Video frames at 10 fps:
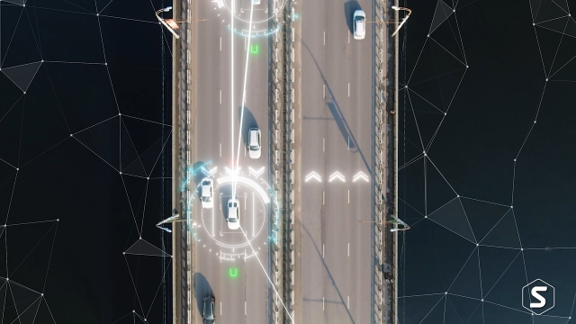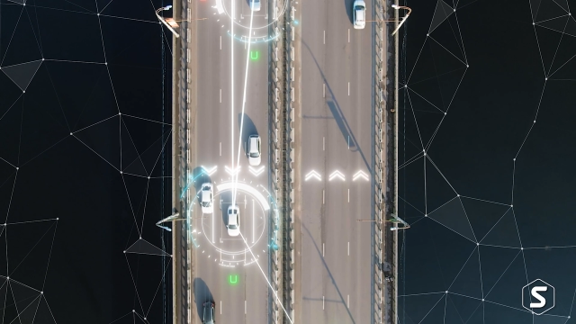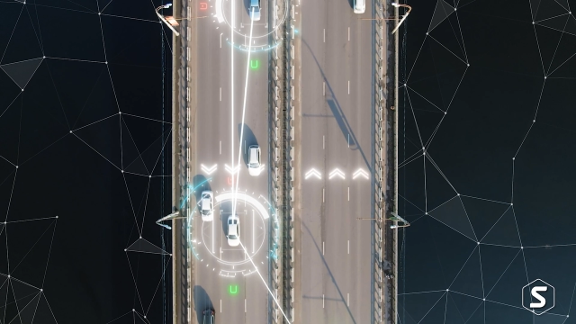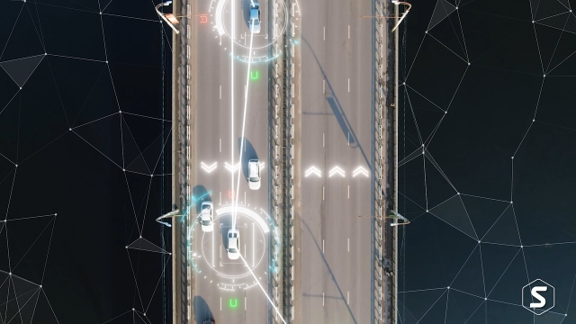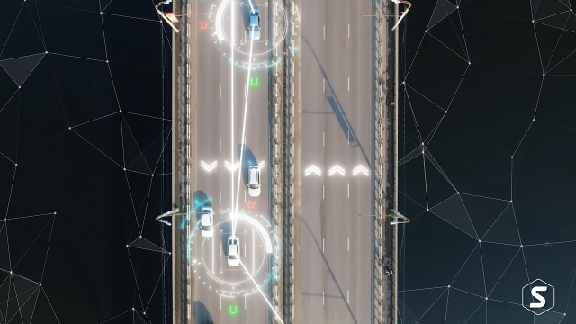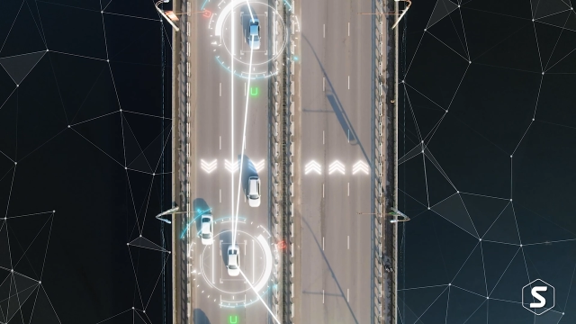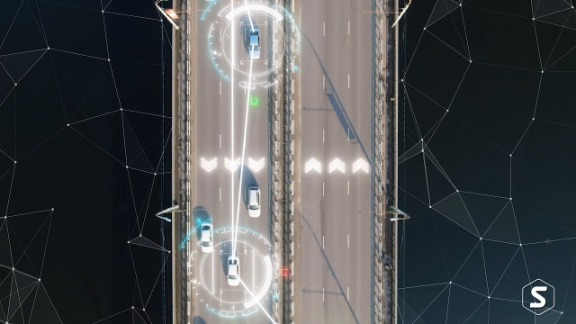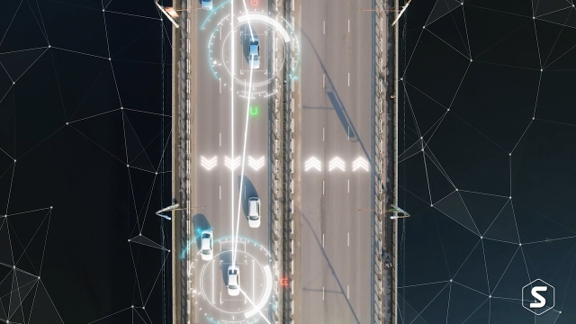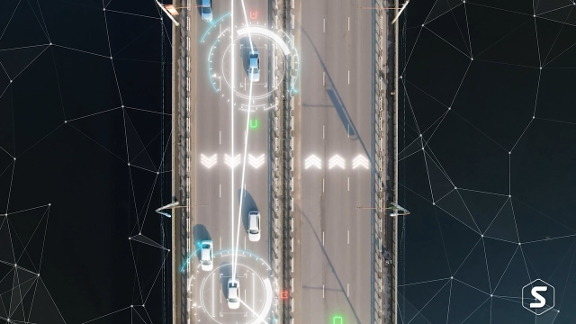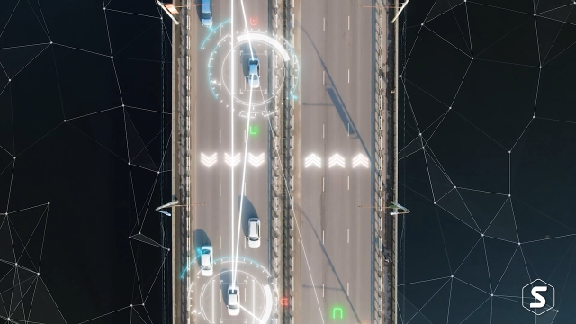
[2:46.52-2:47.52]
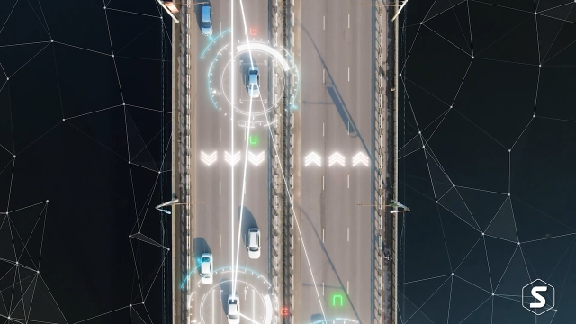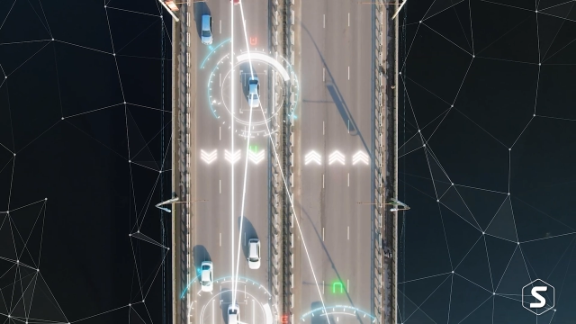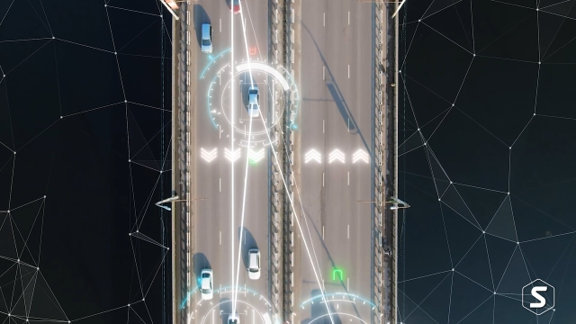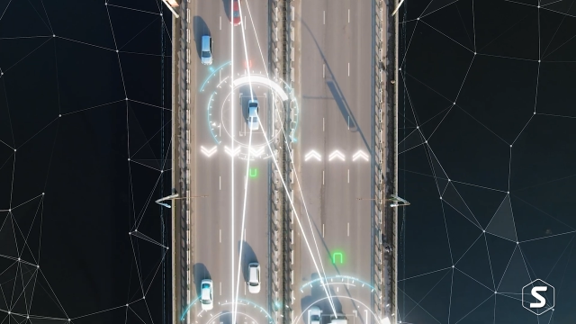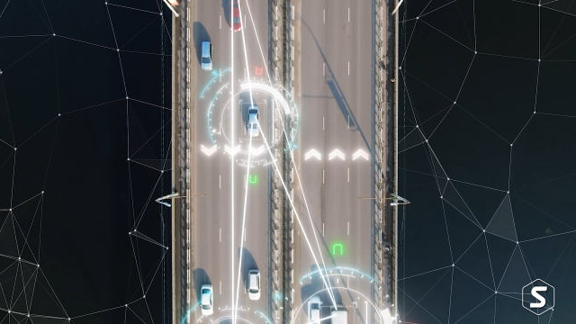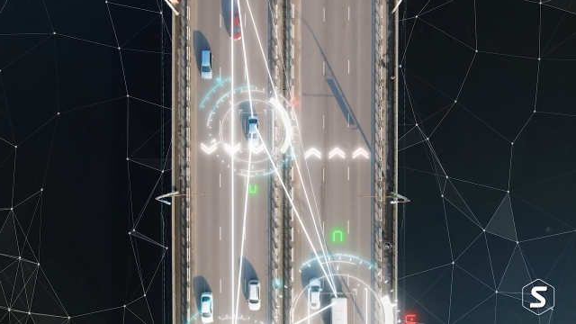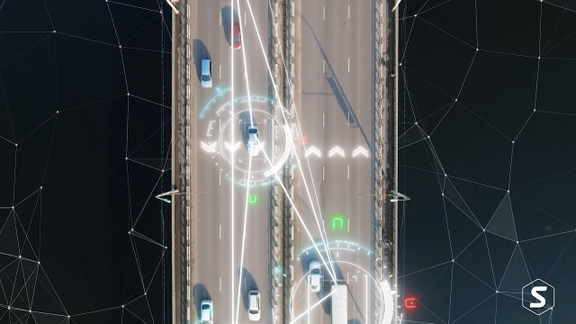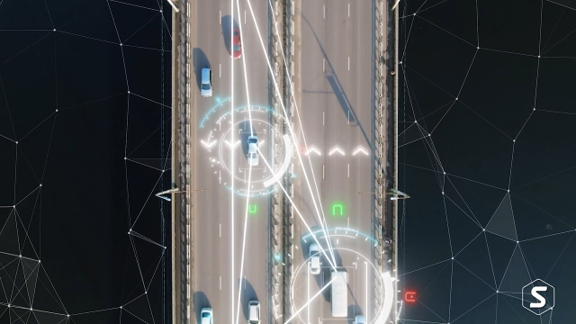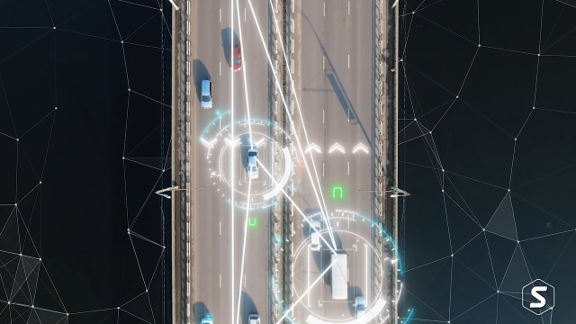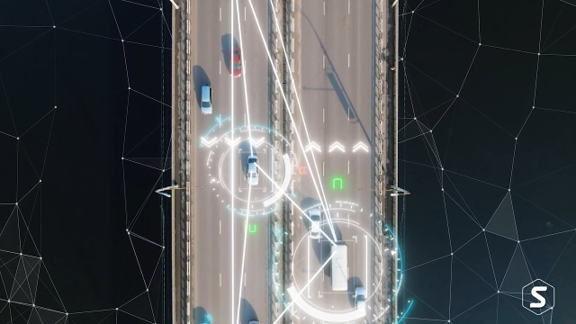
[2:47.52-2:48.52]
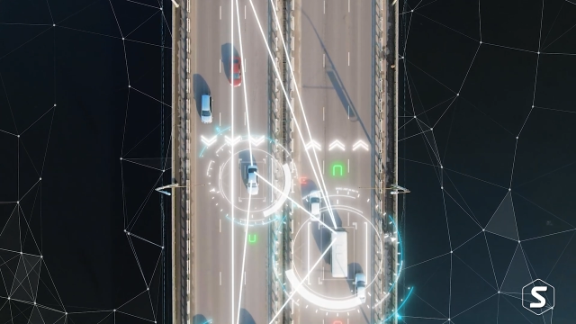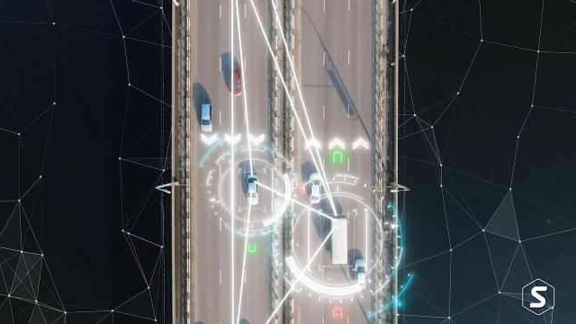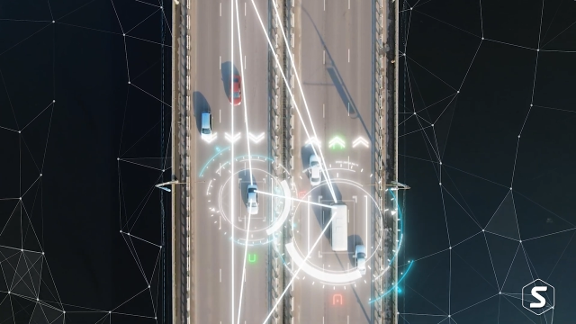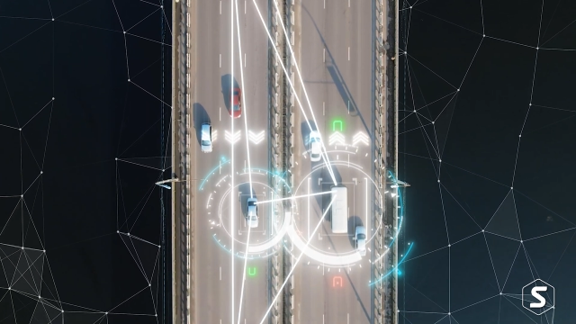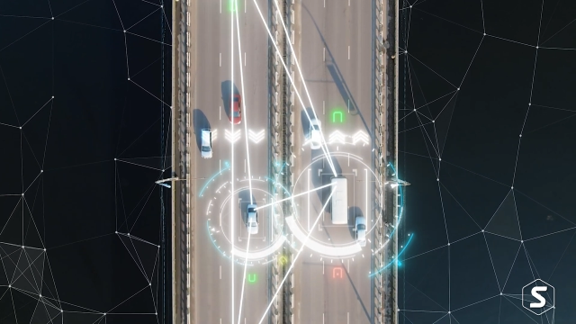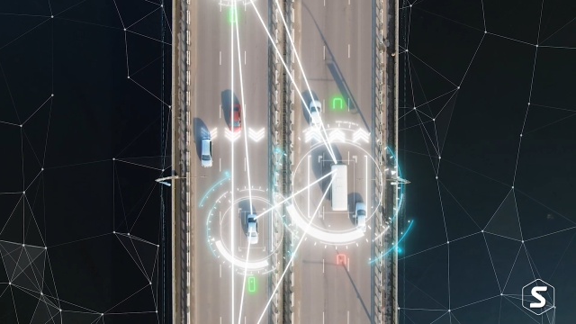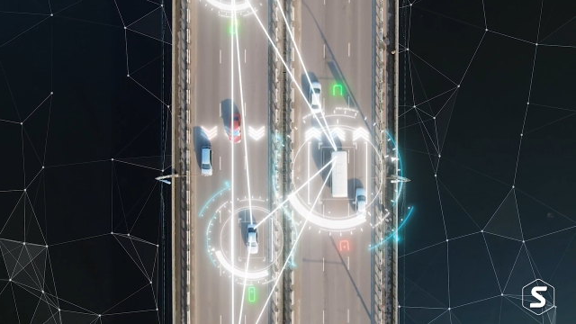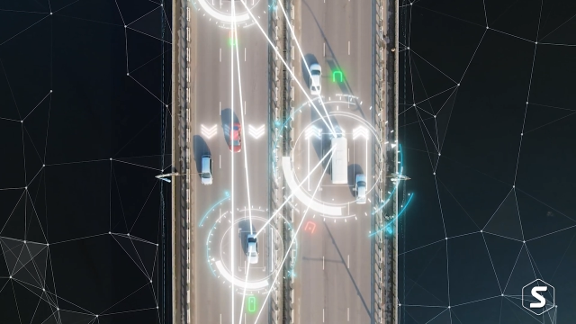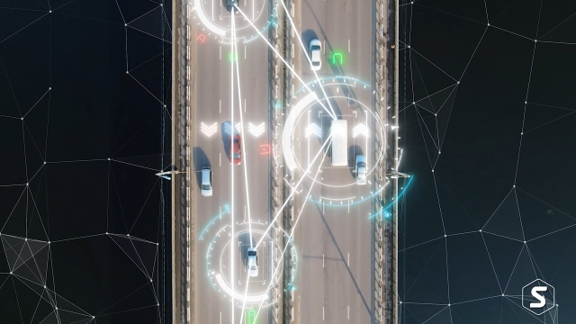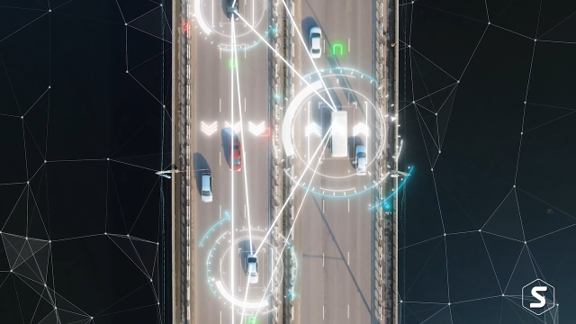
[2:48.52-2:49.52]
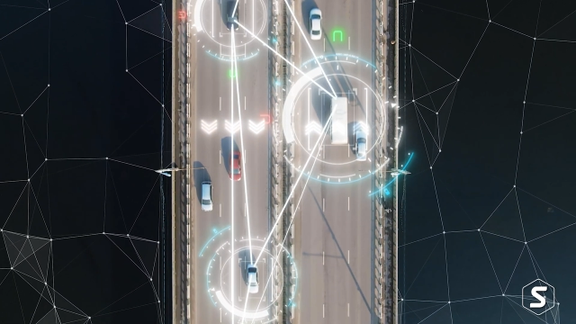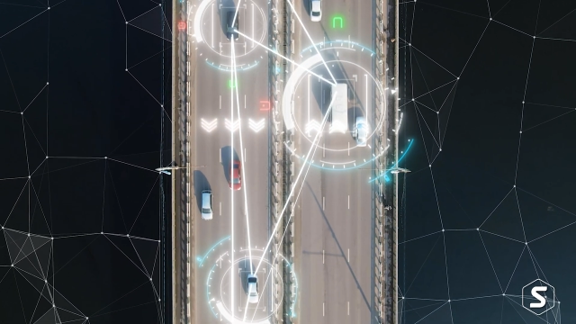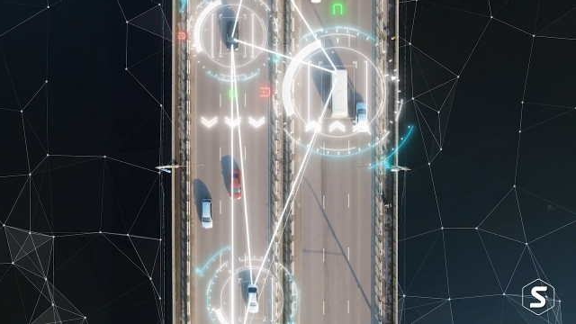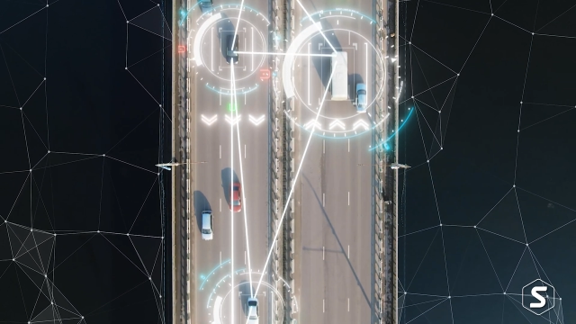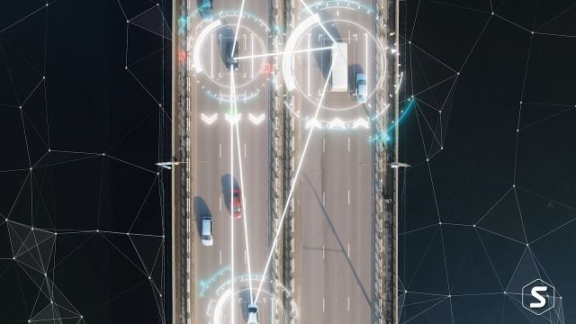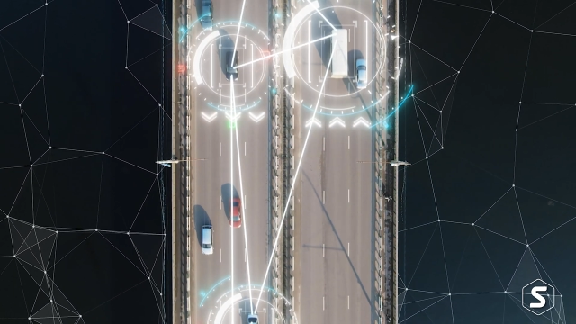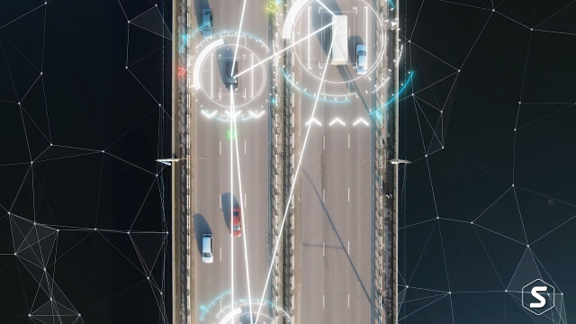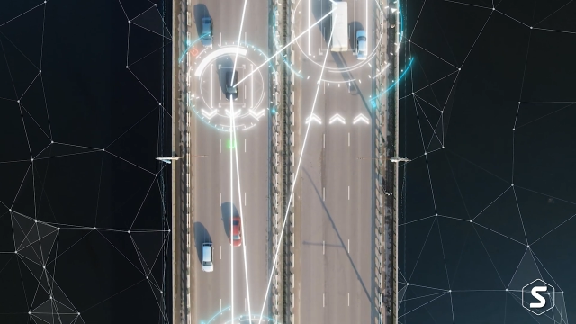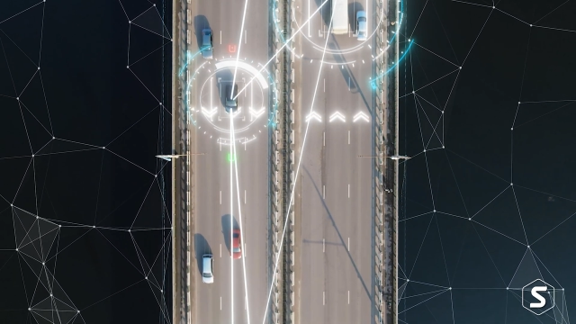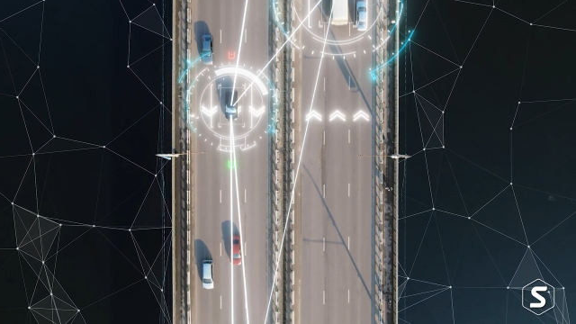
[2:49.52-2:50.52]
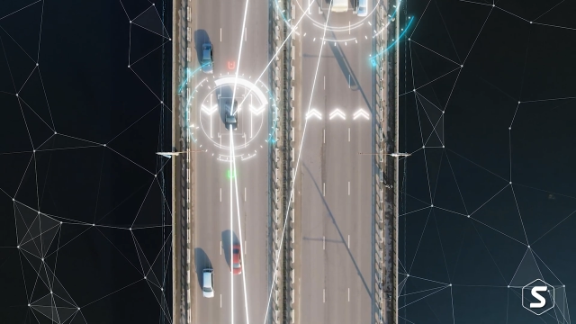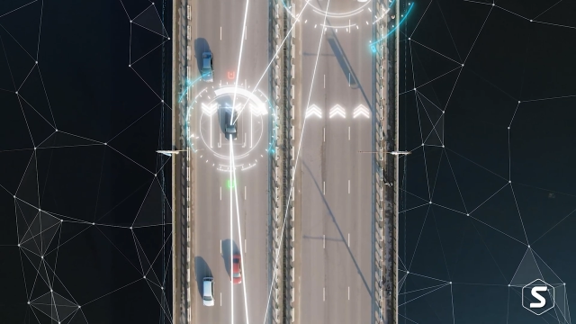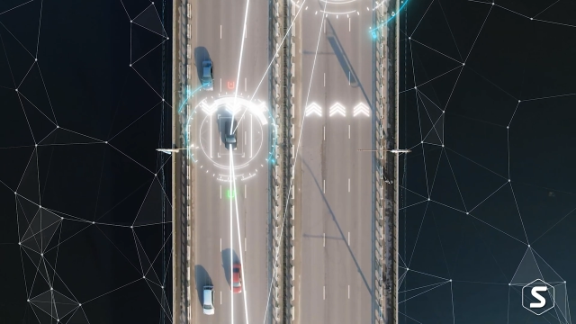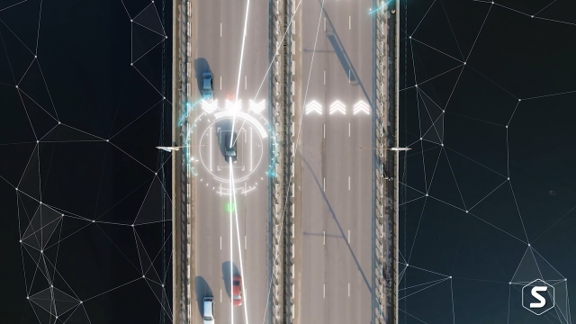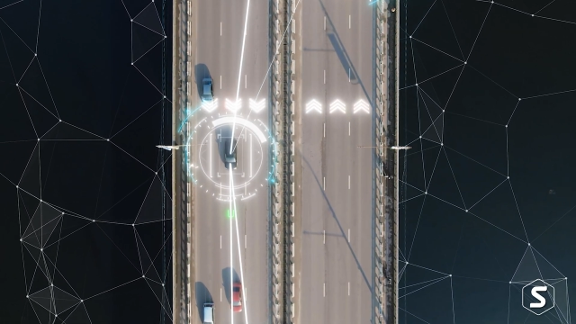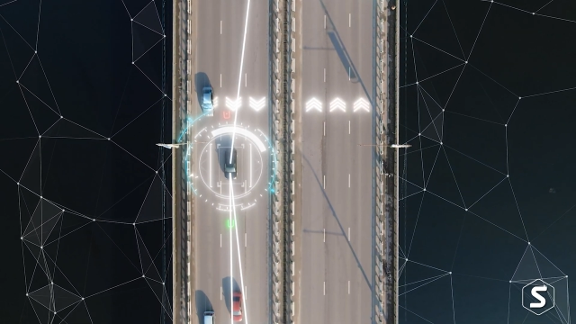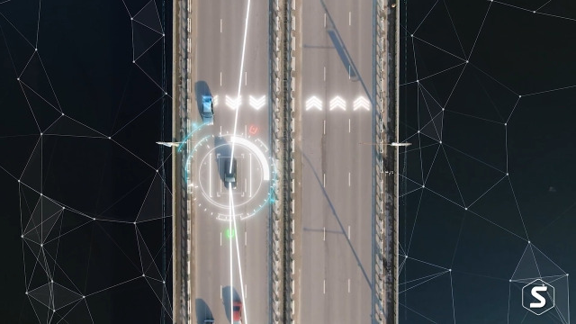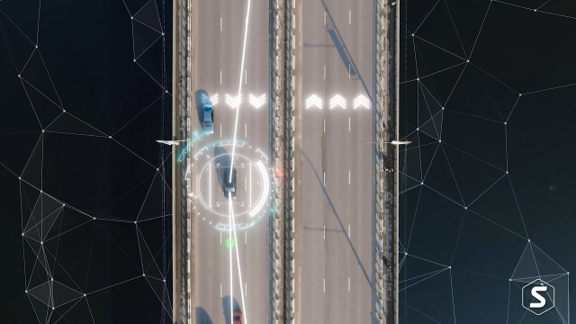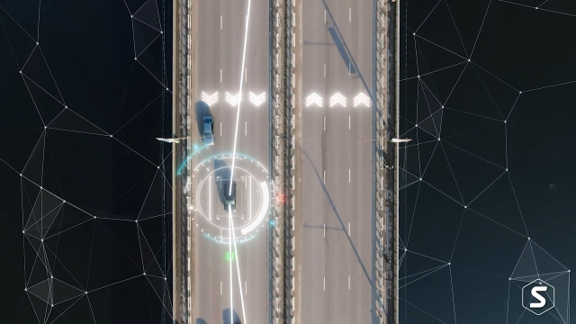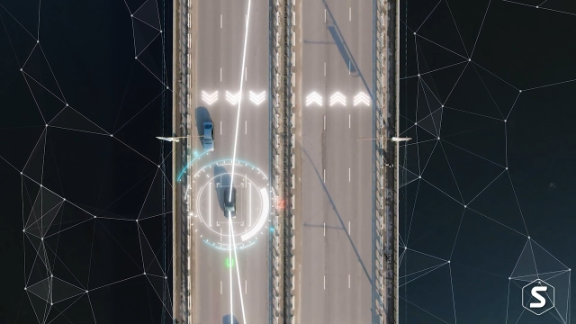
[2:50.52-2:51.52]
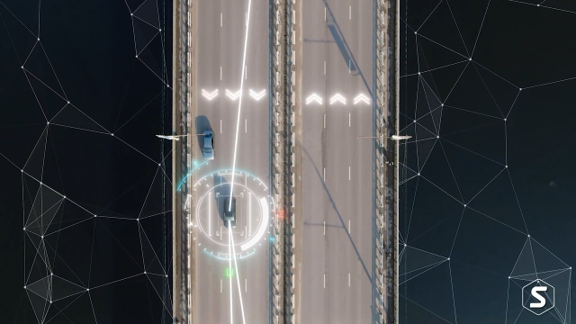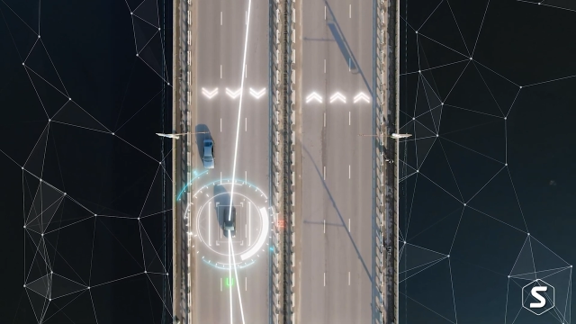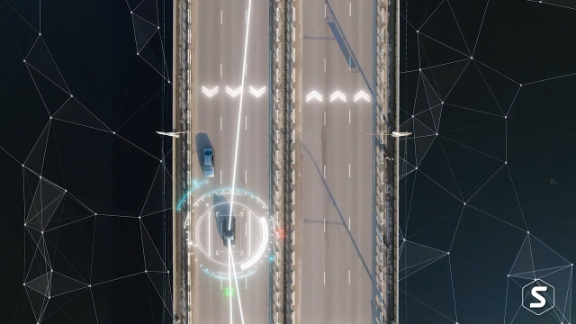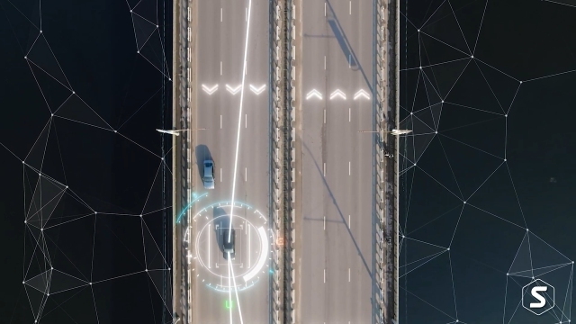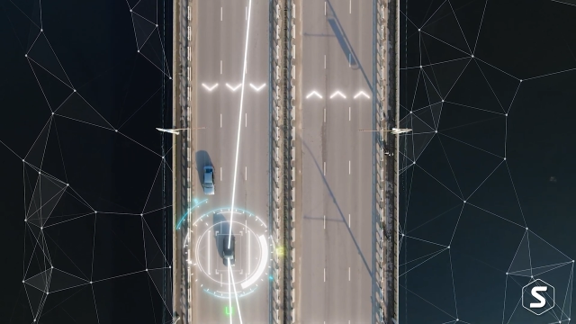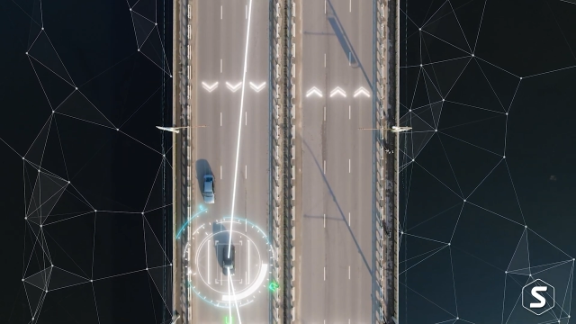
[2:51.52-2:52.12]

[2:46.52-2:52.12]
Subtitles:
No face is visible, so there are no lips to read.